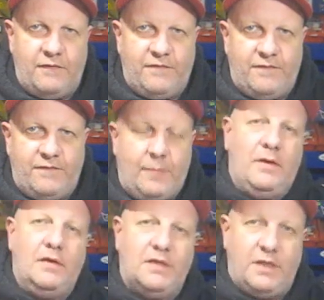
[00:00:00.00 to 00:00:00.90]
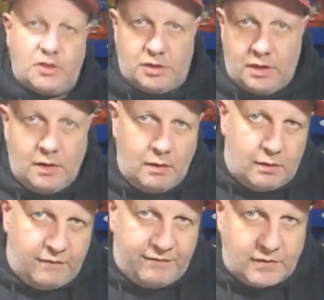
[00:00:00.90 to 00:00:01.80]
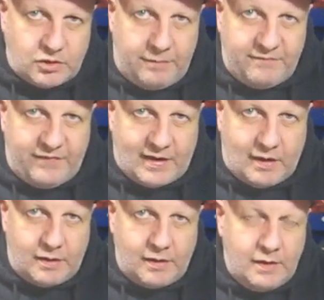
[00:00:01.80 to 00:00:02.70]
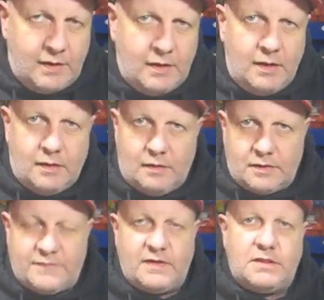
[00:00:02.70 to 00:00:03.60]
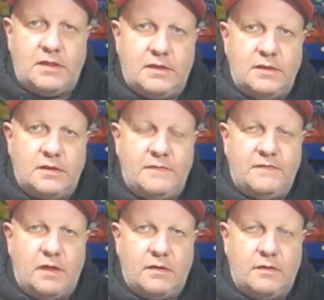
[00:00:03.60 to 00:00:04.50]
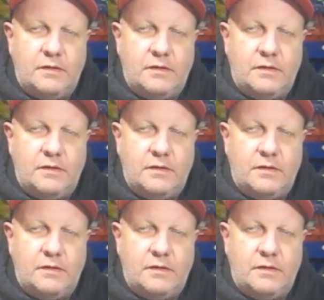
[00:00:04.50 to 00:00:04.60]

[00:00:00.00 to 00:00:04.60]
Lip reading: fabulous edition of the Drum Fettler. Lots of exciting stuff to get through